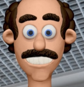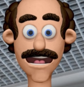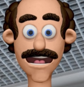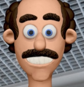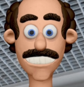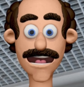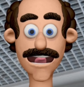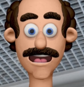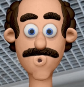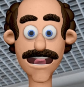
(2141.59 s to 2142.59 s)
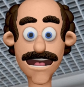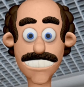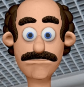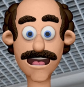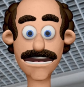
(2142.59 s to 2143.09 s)
or installer with
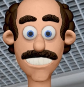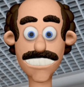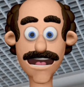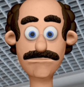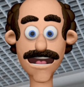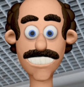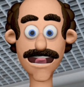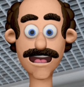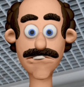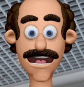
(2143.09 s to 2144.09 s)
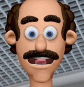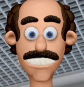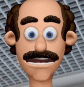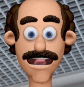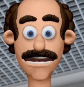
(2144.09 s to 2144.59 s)
experience in modular false
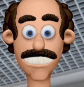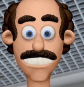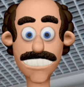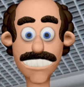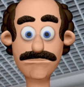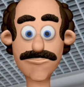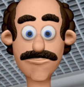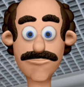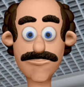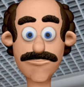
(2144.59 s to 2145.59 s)
ceiling systems.